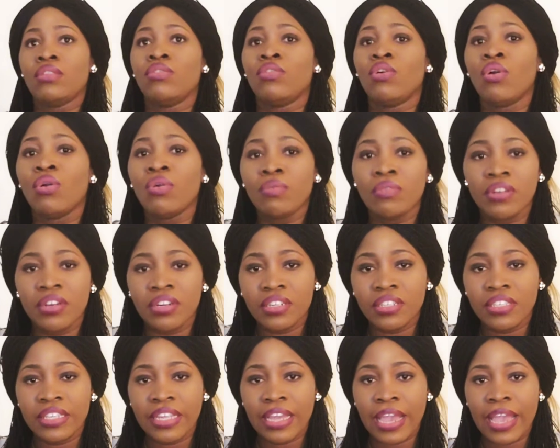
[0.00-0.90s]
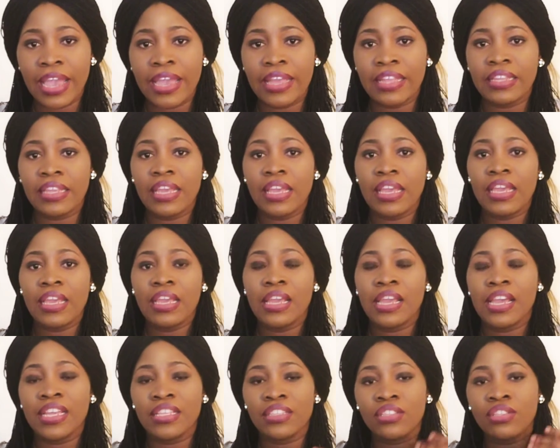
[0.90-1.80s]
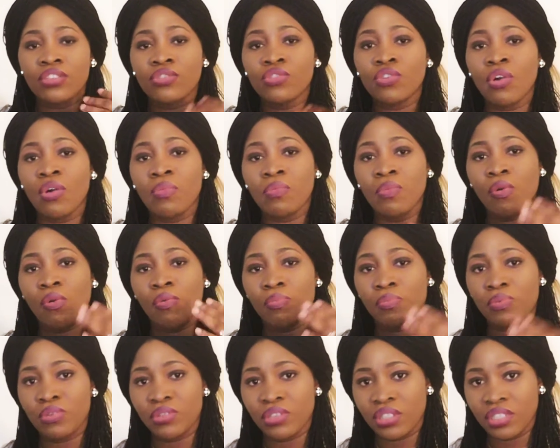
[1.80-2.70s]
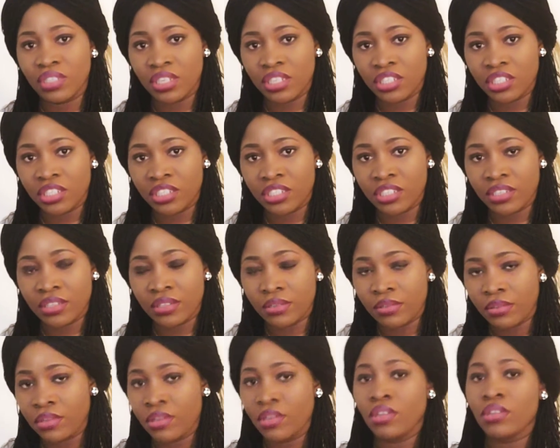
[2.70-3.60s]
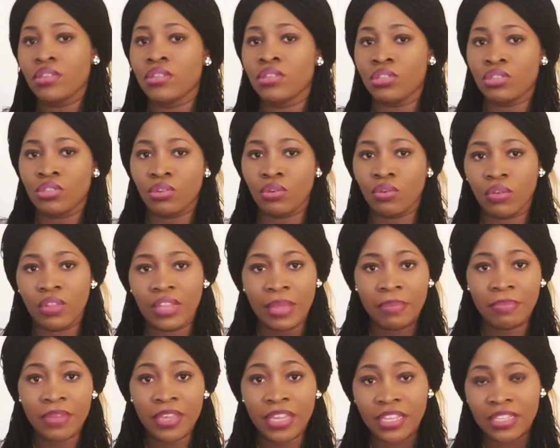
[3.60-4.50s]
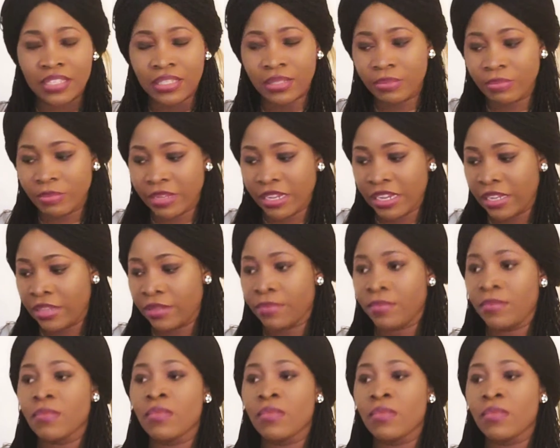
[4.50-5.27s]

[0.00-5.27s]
lower than its normal position. So let me explain.